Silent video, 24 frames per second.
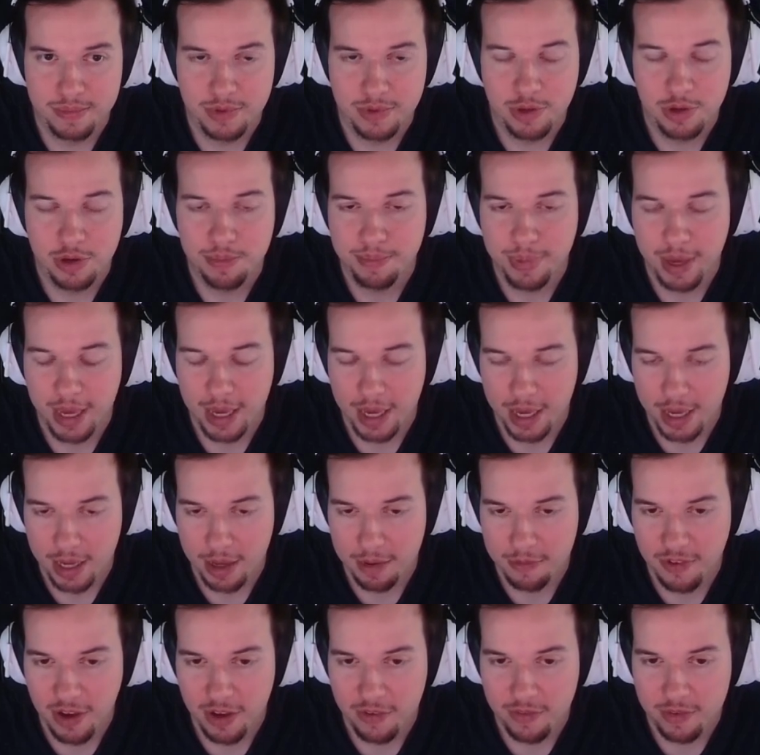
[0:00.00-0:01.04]
you can
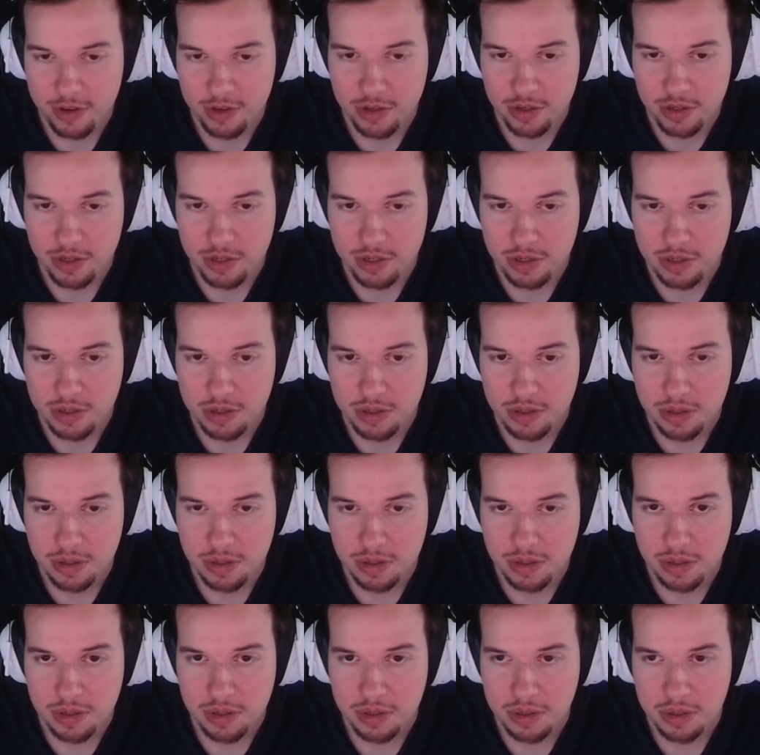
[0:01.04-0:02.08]
pay 500.
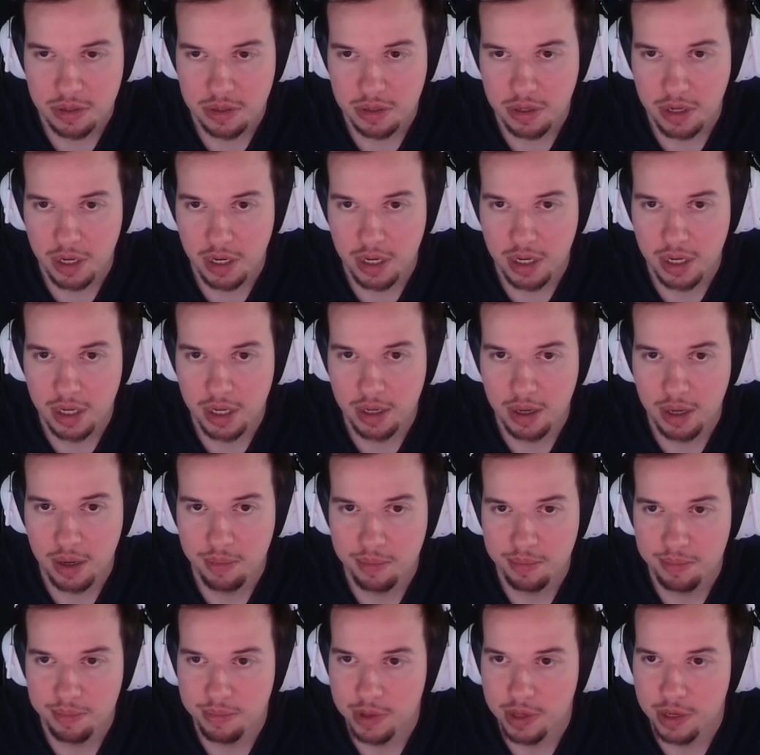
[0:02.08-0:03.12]

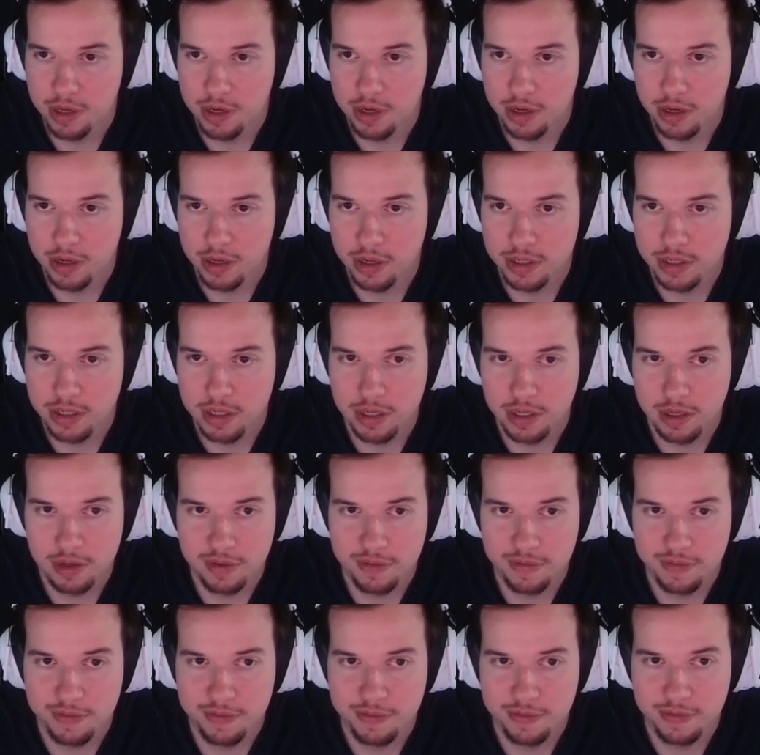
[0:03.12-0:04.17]
I'm curious
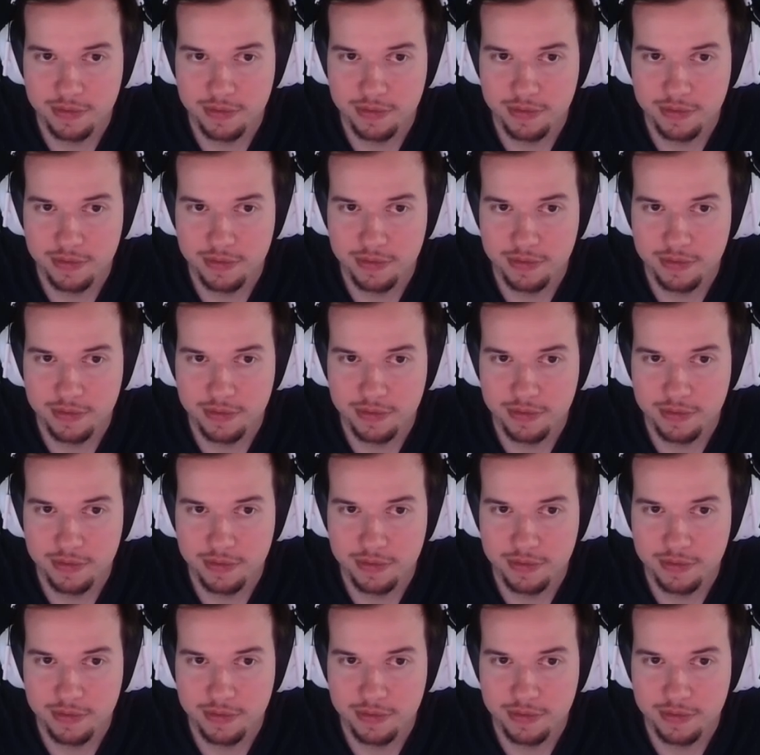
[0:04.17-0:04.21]
if